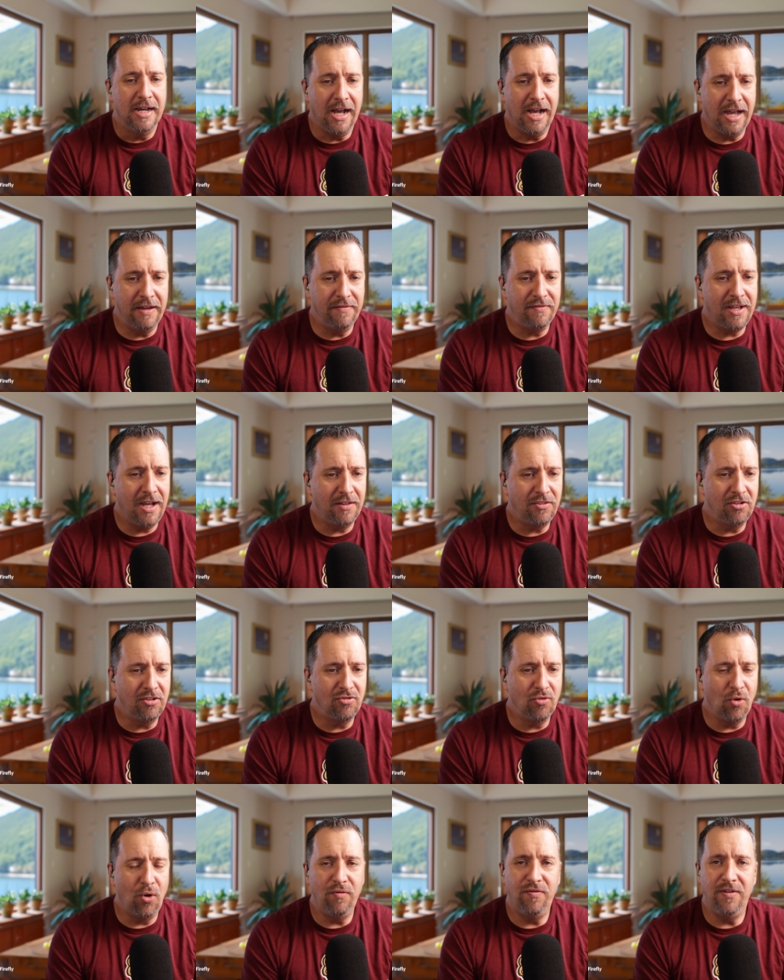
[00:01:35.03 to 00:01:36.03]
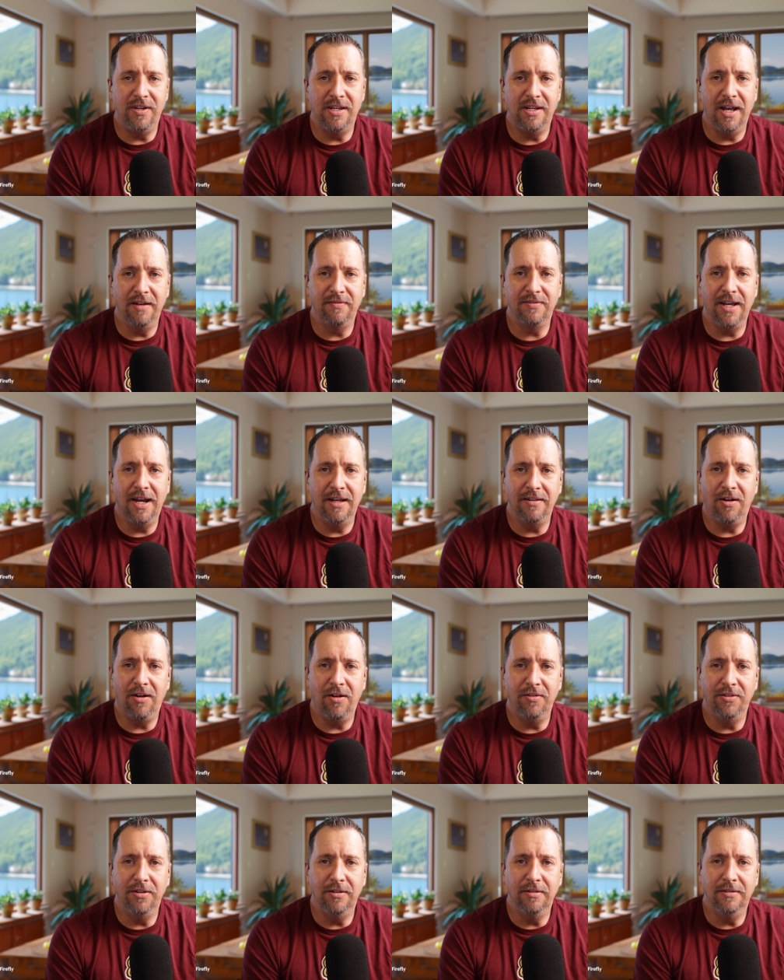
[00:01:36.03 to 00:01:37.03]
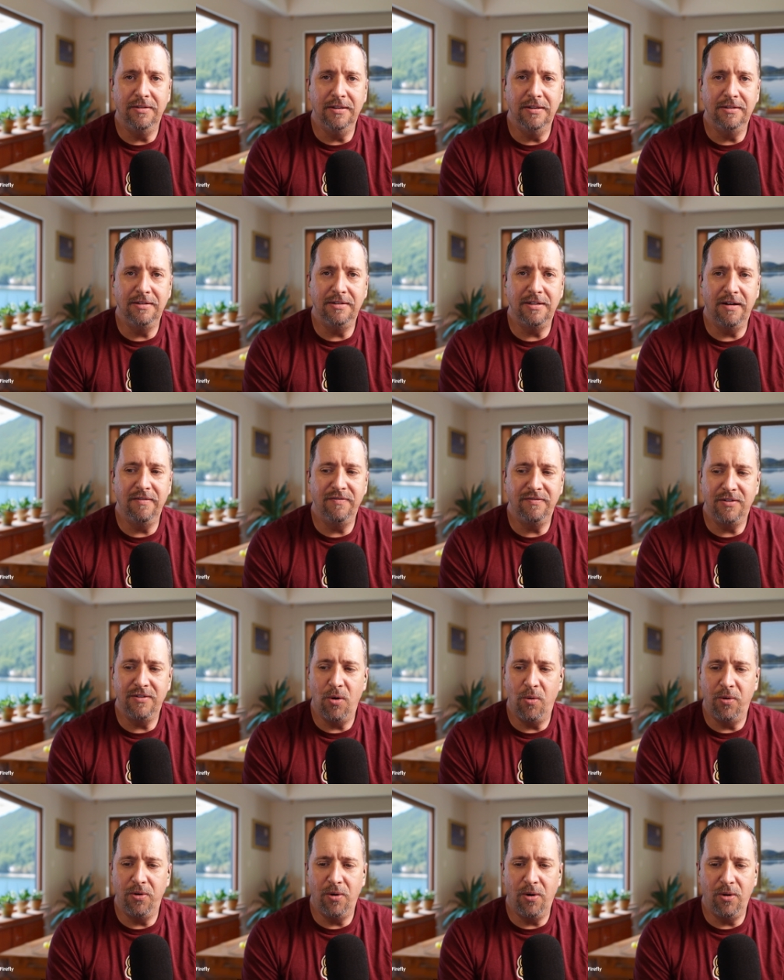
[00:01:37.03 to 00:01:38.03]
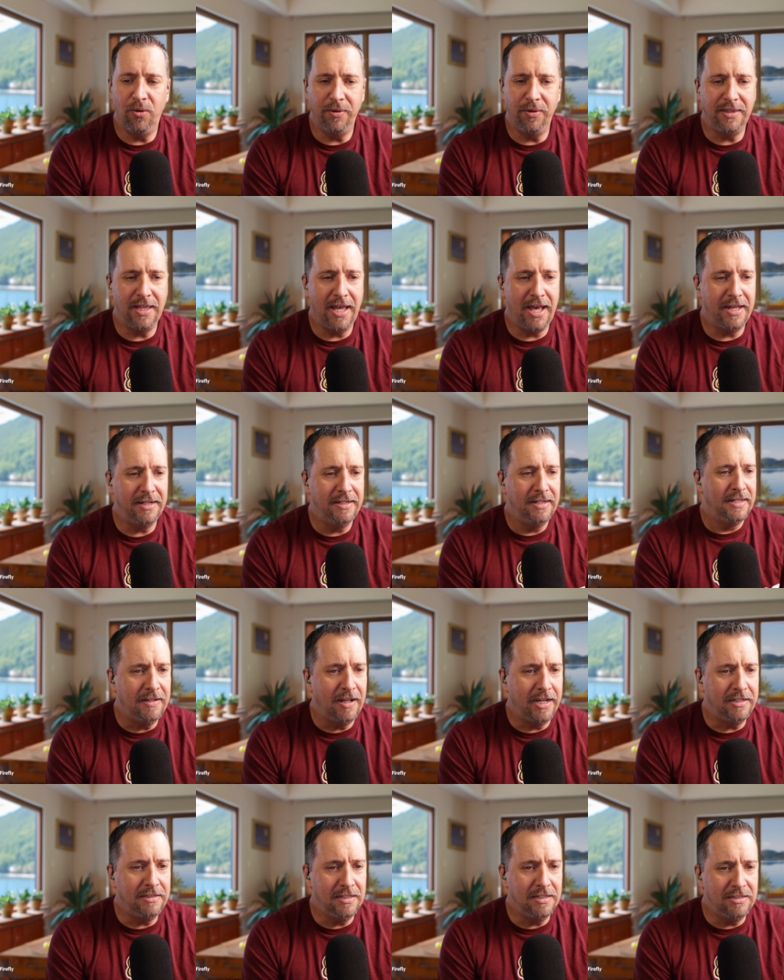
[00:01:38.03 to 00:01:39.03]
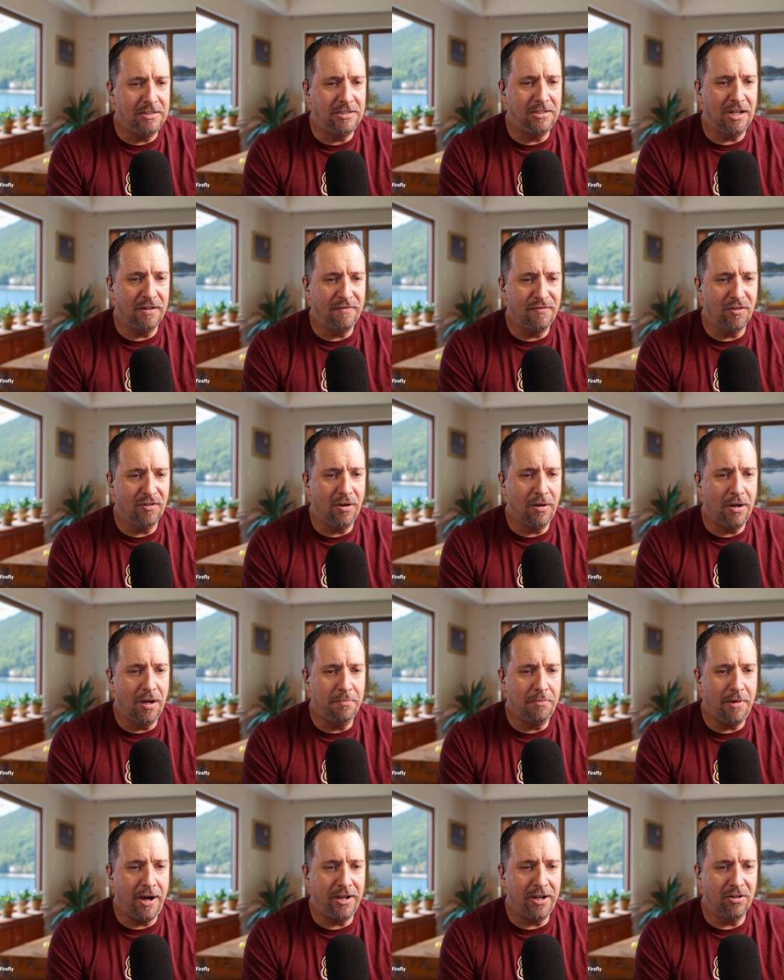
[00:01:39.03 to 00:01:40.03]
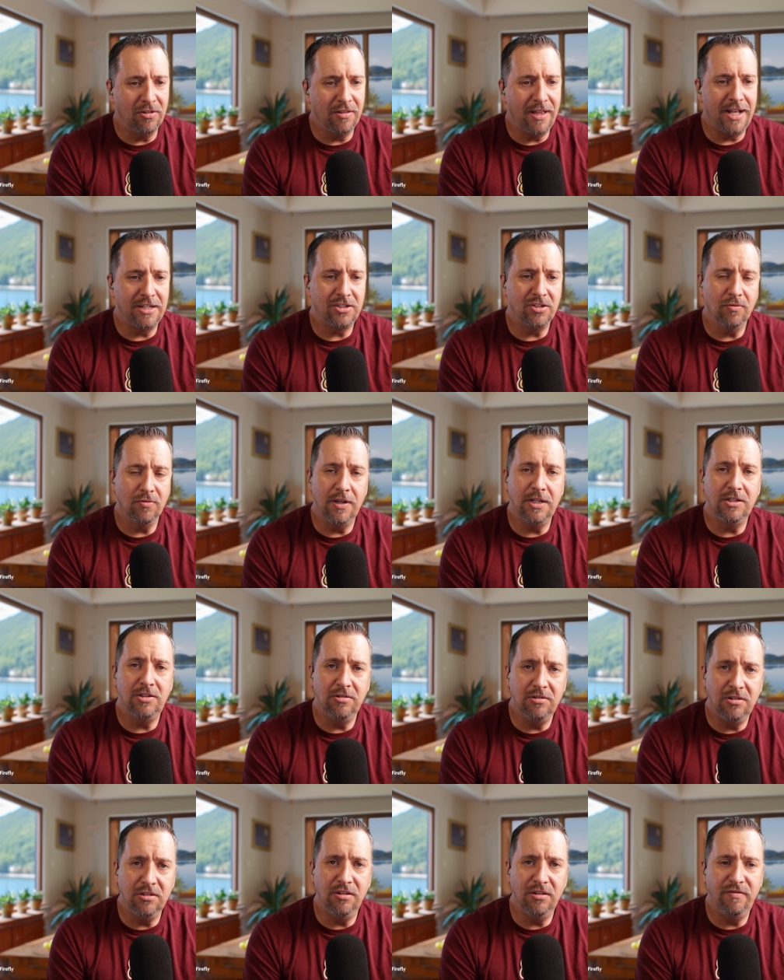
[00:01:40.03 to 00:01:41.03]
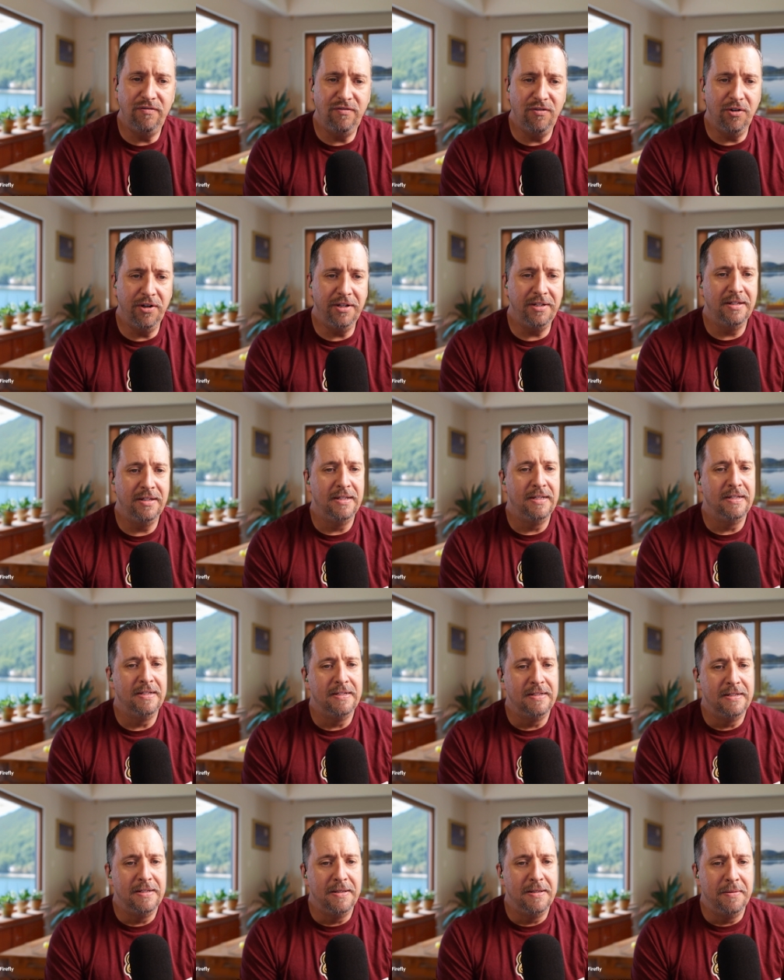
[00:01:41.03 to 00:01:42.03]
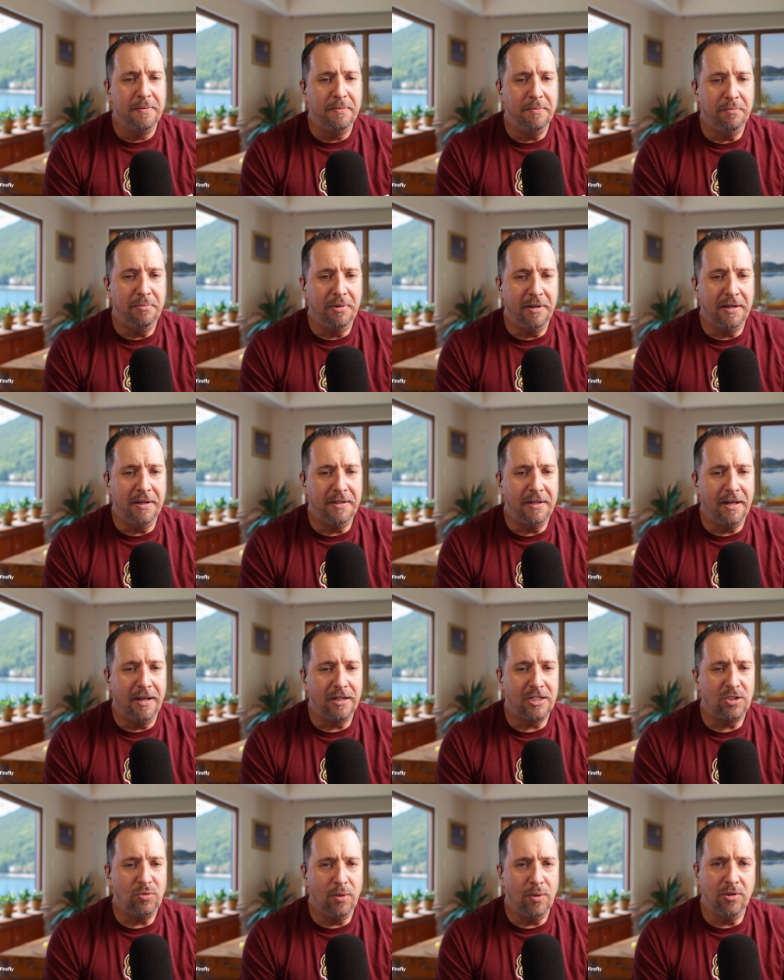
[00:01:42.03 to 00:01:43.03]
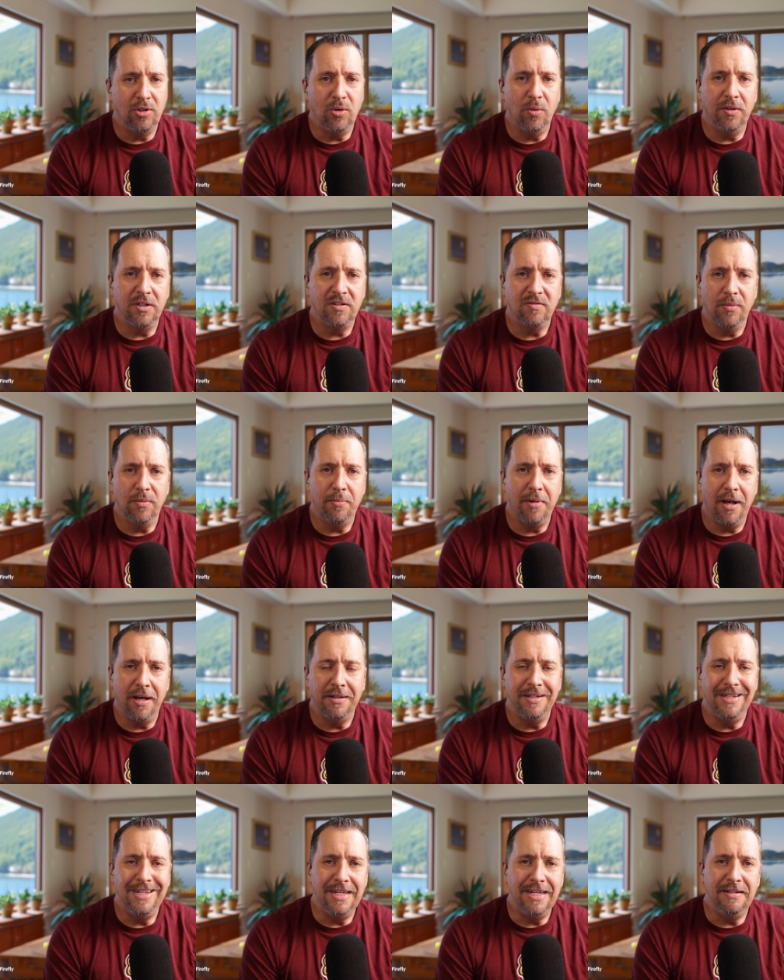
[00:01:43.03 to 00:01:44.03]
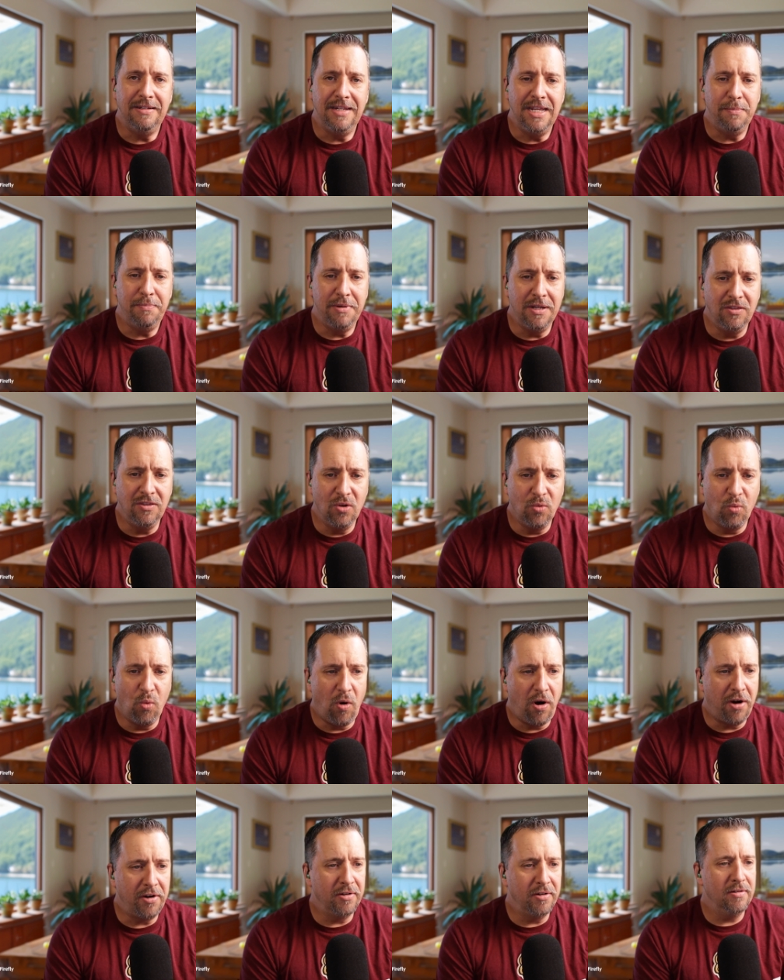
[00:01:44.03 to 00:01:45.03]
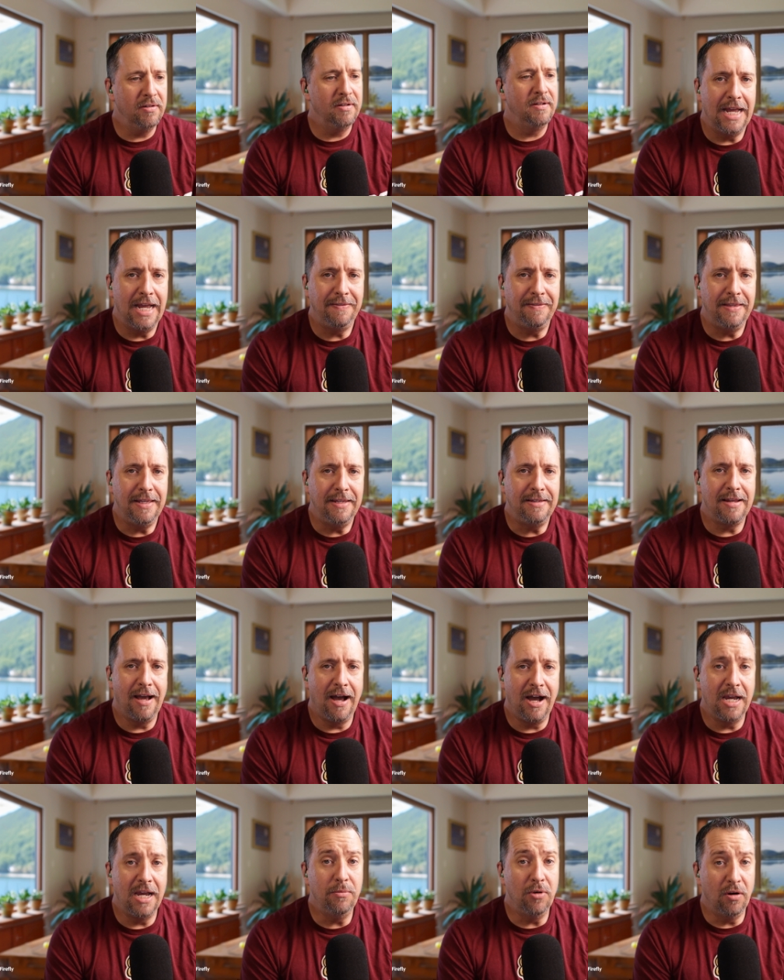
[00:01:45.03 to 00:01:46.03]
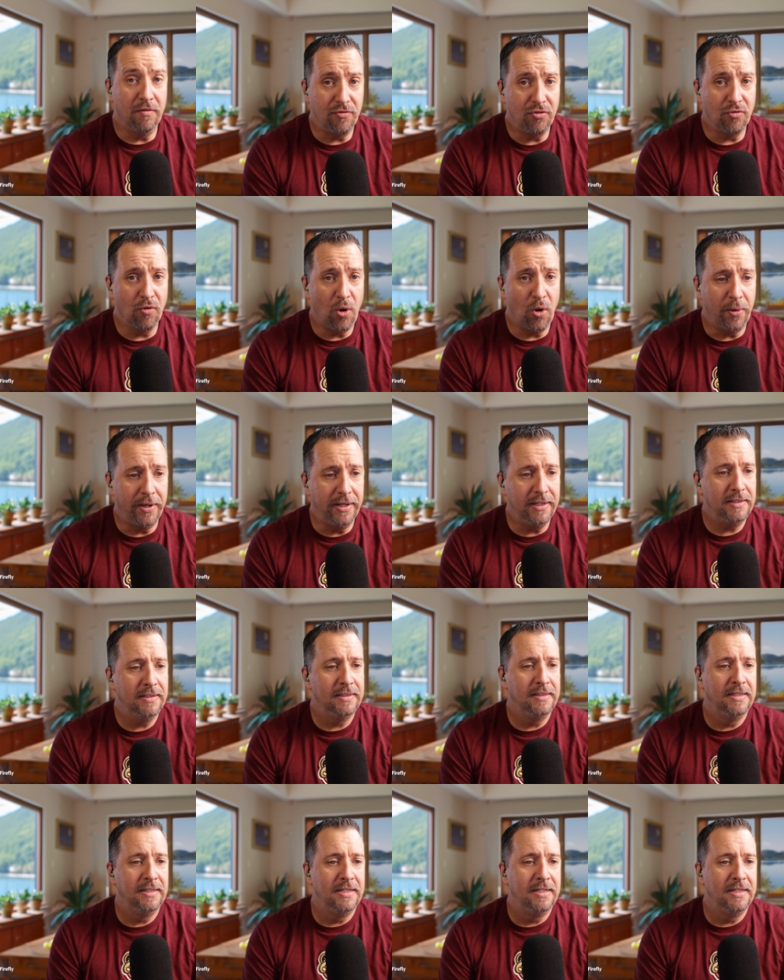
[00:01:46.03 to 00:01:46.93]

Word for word: I've got the trophy. I've got all the the stuff going on with that. You know, I did suffer a, a minor laceration to the foot, but because uh, we were doing this from about knee deep in the water at the time of throwing